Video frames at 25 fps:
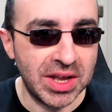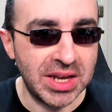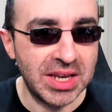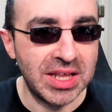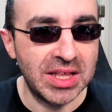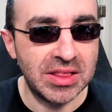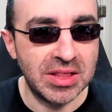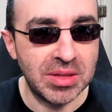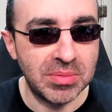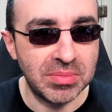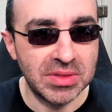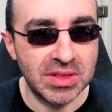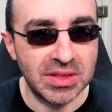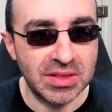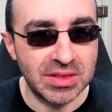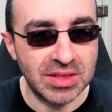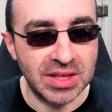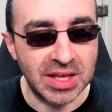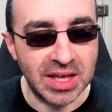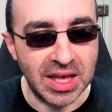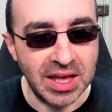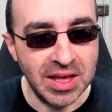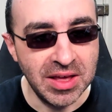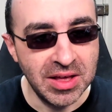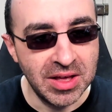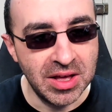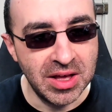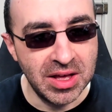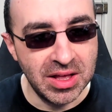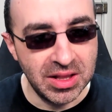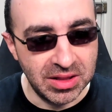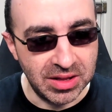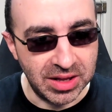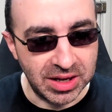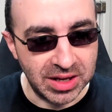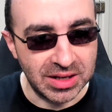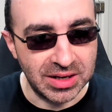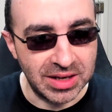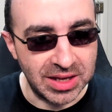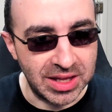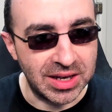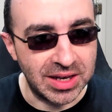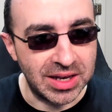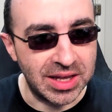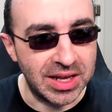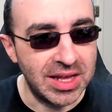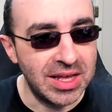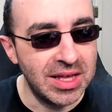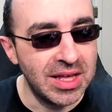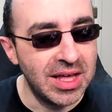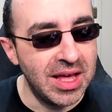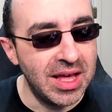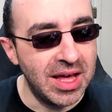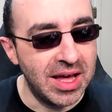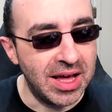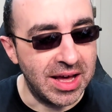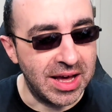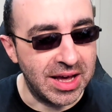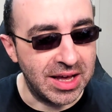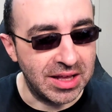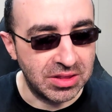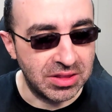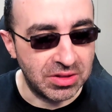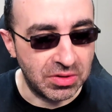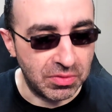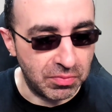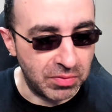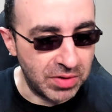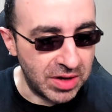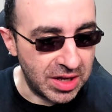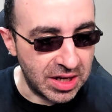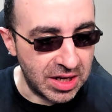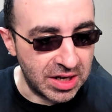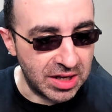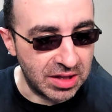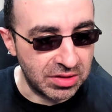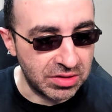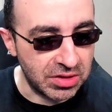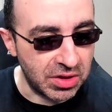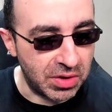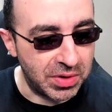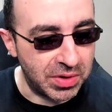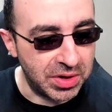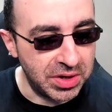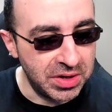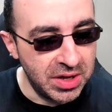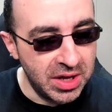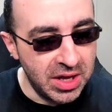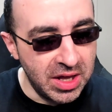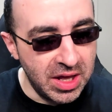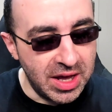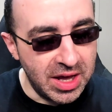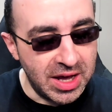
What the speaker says: I need them to see, like clearly, and to read and so on.